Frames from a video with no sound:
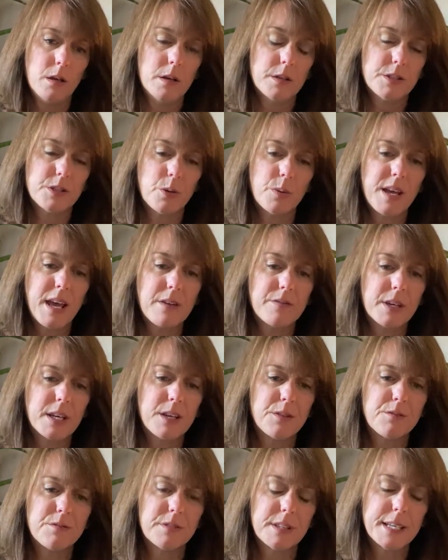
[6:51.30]
So we have a
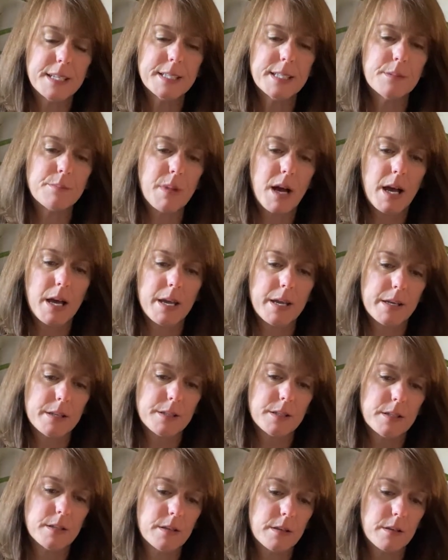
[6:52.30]
conflicted
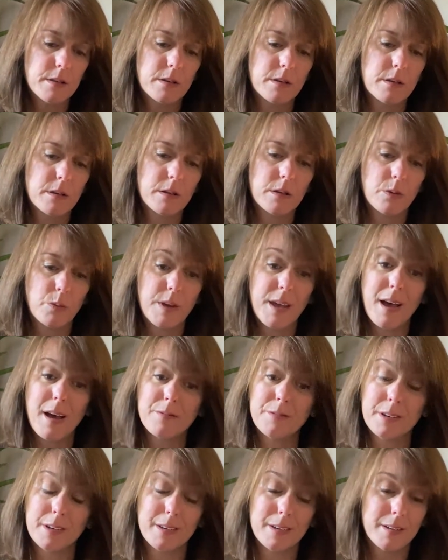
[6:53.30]
mind, we have
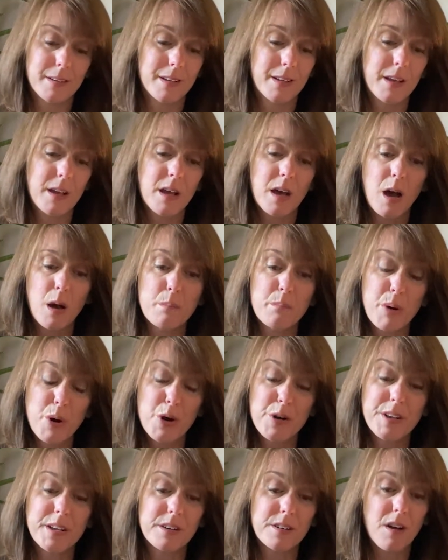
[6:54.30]
a
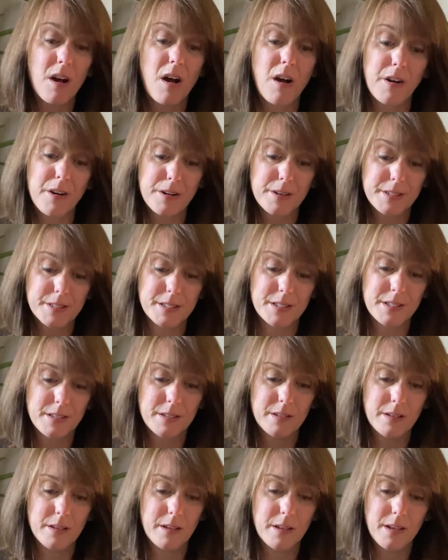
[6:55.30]
burdened heart,
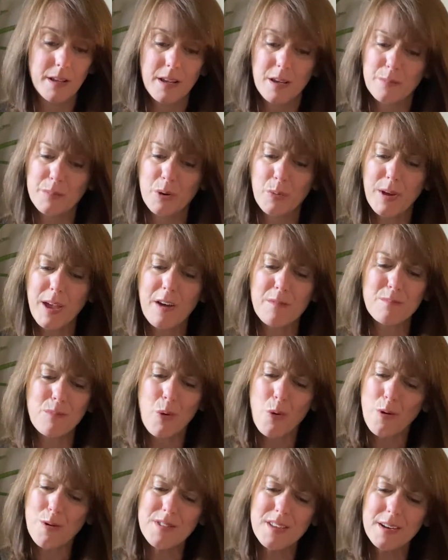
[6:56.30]
but we have
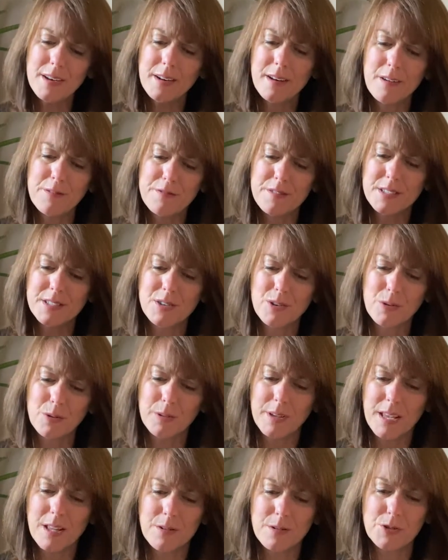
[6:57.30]
more than enough physical
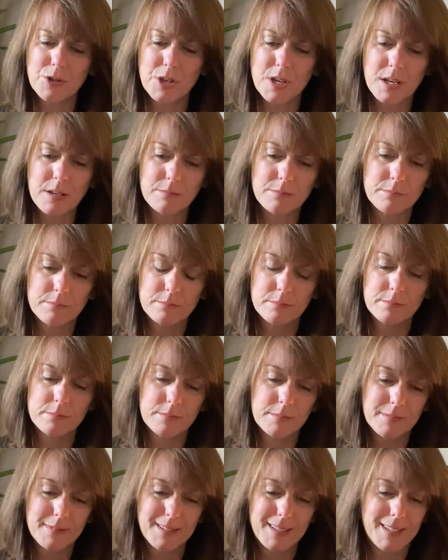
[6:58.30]
energy,
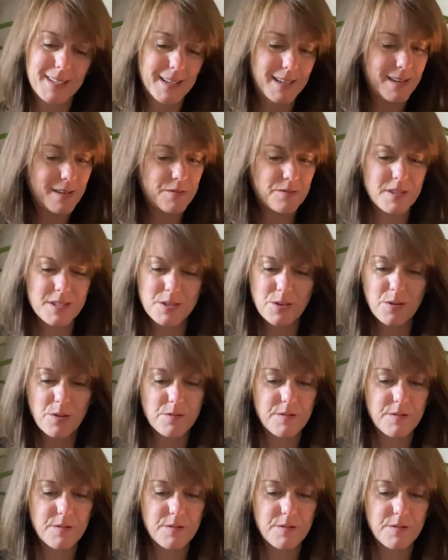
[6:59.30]
physical